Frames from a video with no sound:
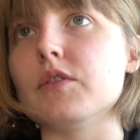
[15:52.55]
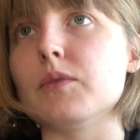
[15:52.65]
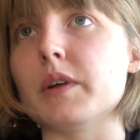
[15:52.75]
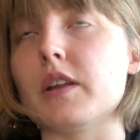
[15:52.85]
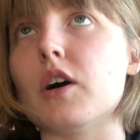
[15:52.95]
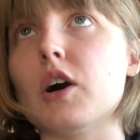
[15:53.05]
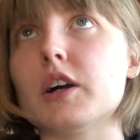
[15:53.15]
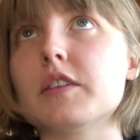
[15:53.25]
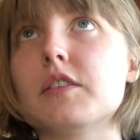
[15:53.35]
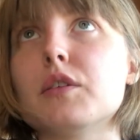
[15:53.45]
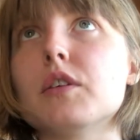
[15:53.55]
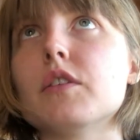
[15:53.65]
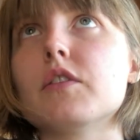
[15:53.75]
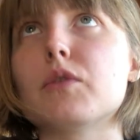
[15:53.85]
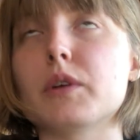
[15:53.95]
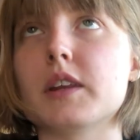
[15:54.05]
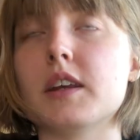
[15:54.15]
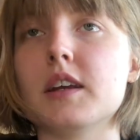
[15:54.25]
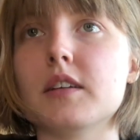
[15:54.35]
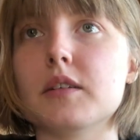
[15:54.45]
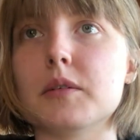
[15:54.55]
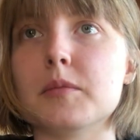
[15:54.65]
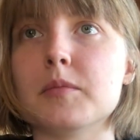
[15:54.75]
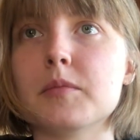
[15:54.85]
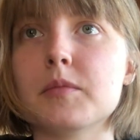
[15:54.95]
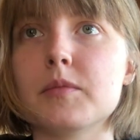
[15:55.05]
with a heart for the kingdom,